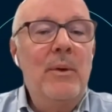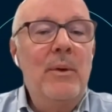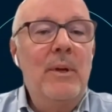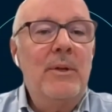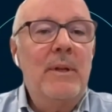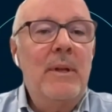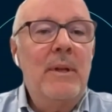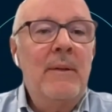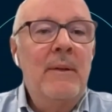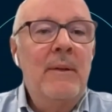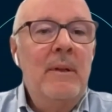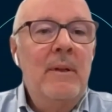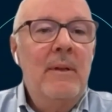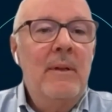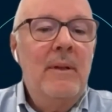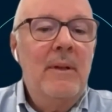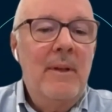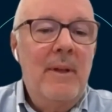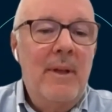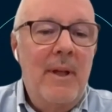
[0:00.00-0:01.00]
we see
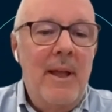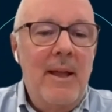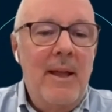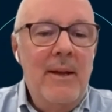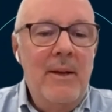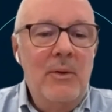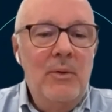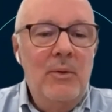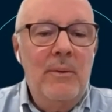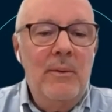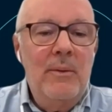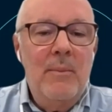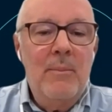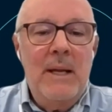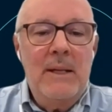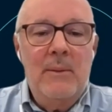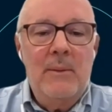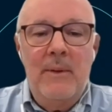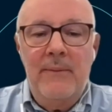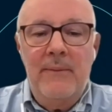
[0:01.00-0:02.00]
DLR that may
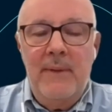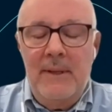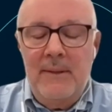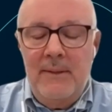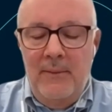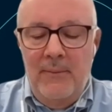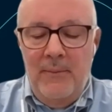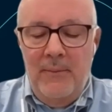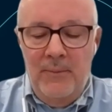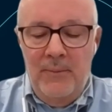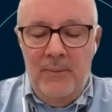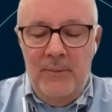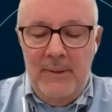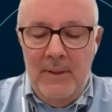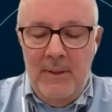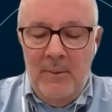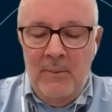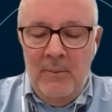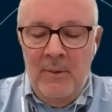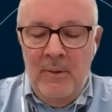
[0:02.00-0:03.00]
be even lower
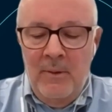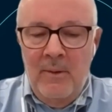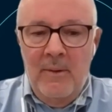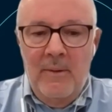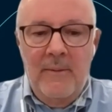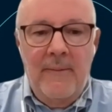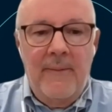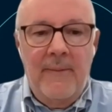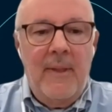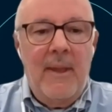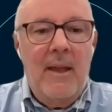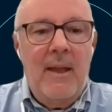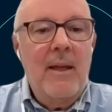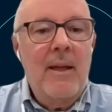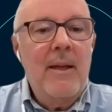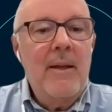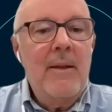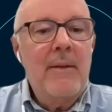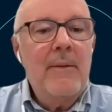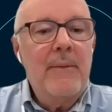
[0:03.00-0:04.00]
than
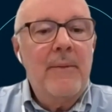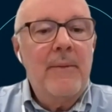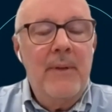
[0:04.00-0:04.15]
2022.